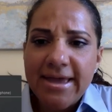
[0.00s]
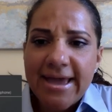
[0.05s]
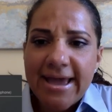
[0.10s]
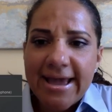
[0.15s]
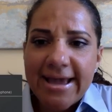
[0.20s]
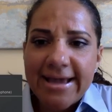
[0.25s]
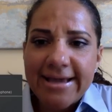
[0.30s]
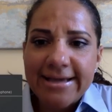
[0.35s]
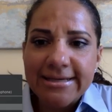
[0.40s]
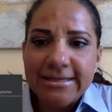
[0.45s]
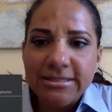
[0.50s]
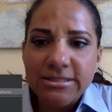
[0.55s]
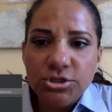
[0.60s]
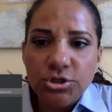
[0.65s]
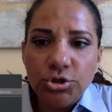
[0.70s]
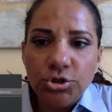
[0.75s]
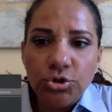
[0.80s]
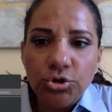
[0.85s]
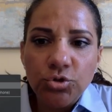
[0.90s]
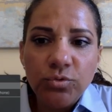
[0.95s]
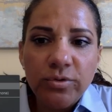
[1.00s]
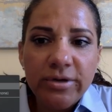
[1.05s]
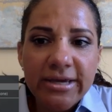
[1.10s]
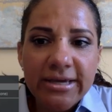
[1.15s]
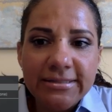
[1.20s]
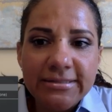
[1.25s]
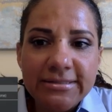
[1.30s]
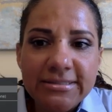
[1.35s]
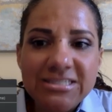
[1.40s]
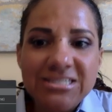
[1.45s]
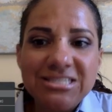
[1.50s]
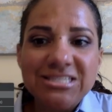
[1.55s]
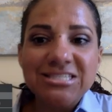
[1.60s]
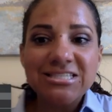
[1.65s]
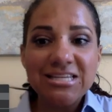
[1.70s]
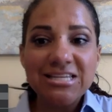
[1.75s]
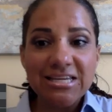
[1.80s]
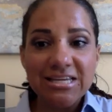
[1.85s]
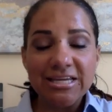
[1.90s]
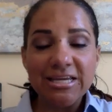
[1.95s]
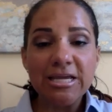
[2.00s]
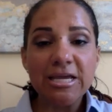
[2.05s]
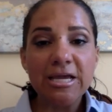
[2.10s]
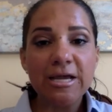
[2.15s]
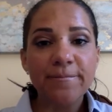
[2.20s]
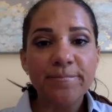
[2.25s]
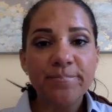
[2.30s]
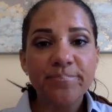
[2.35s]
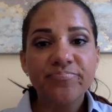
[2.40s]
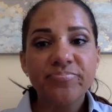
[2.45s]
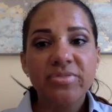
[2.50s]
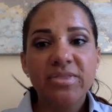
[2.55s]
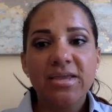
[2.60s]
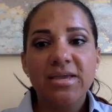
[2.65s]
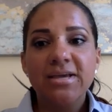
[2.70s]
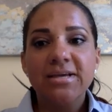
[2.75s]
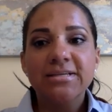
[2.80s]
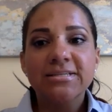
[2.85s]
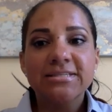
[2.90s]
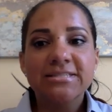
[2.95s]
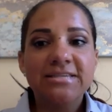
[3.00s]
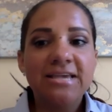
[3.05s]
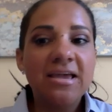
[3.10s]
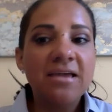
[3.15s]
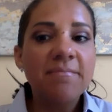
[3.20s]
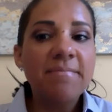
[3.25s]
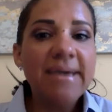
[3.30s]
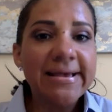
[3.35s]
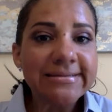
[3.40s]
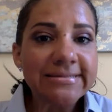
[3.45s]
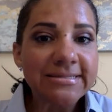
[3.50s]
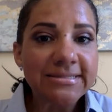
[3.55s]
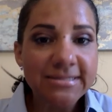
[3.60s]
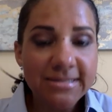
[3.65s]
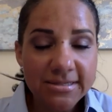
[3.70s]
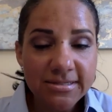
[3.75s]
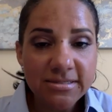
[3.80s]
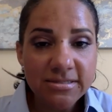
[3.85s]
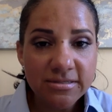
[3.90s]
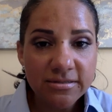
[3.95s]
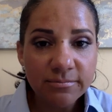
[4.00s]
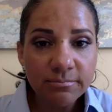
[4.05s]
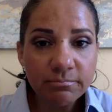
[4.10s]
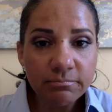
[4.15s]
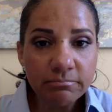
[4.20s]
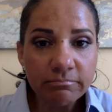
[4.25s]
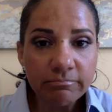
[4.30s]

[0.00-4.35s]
And you can see, same as system,